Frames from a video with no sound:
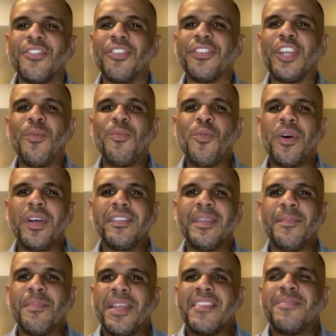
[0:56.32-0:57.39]
So tell me, what's the
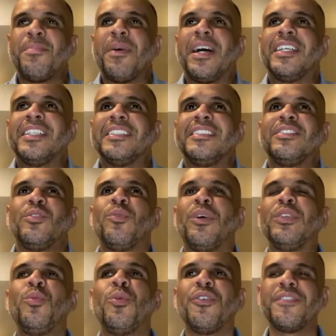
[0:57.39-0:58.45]
best part?
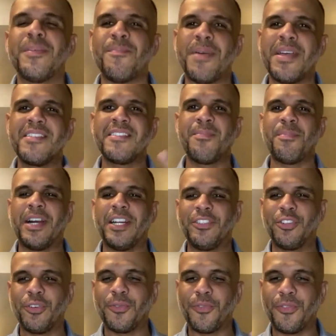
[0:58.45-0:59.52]
What was the best part
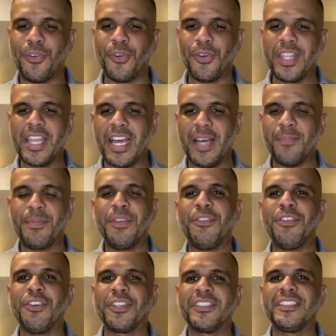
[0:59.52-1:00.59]
of growing up in New
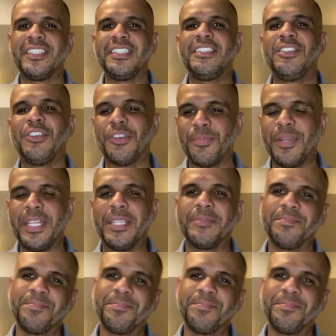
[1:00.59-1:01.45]
York City, in your opinion?